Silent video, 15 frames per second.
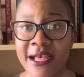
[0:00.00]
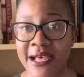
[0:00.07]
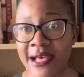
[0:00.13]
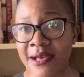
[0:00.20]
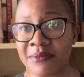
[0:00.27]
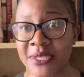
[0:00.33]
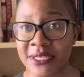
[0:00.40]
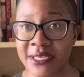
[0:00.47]

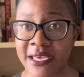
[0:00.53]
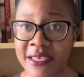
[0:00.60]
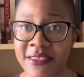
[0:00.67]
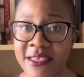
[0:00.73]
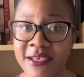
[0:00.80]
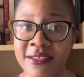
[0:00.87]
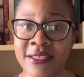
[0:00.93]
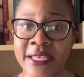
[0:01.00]
I'm in
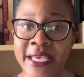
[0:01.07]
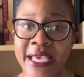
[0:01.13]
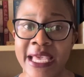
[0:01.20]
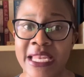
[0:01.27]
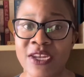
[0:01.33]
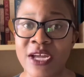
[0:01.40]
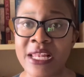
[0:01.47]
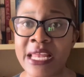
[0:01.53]
Kenya
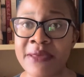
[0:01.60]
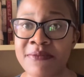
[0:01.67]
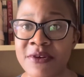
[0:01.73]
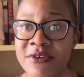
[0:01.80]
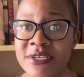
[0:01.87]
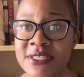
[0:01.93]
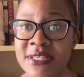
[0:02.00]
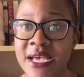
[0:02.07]
and our
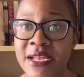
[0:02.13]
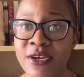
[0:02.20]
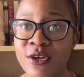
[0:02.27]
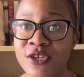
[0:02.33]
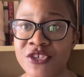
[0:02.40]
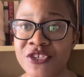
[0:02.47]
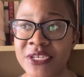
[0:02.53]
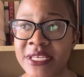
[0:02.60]
libraries are
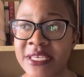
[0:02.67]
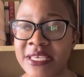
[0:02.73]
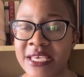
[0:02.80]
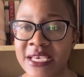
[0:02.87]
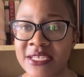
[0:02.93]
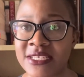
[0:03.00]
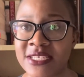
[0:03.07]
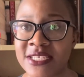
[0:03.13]
not really
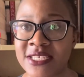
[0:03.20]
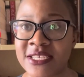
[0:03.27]
yet